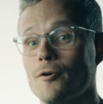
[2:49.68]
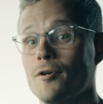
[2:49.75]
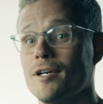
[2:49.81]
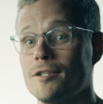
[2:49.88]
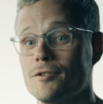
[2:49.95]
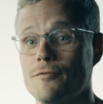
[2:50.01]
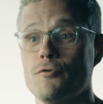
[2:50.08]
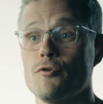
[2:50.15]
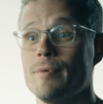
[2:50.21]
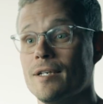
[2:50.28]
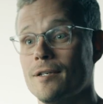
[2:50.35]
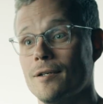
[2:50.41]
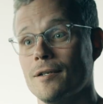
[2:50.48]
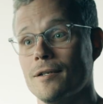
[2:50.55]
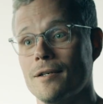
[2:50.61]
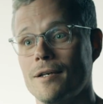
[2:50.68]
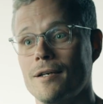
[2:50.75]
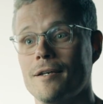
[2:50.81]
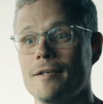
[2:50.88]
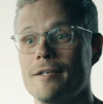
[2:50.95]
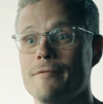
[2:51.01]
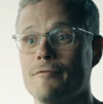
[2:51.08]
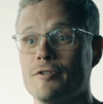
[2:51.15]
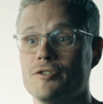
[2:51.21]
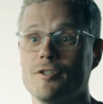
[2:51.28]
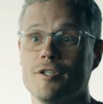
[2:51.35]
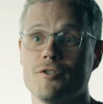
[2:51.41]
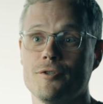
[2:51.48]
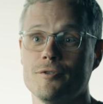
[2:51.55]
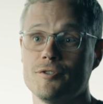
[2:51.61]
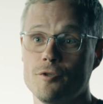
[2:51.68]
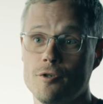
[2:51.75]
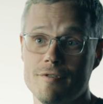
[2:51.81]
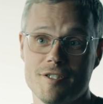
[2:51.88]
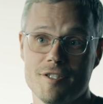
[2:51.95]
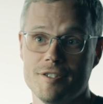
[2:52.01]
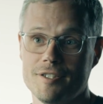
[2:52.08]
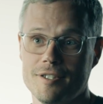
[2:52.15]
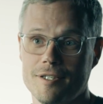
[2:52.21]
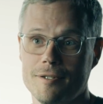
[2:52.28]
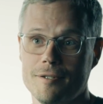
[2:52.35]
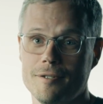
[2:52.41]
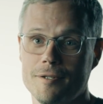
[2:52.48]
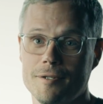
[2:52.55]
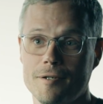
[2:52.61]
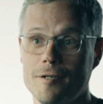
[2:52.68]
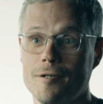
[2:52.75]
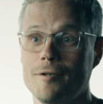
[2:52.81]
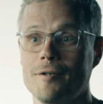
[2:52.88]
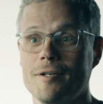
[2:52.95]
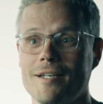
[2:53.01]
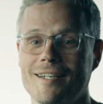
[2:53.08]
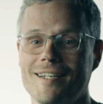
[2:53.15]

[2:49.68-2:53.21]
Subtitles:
all kinds of typical infrastructure services that are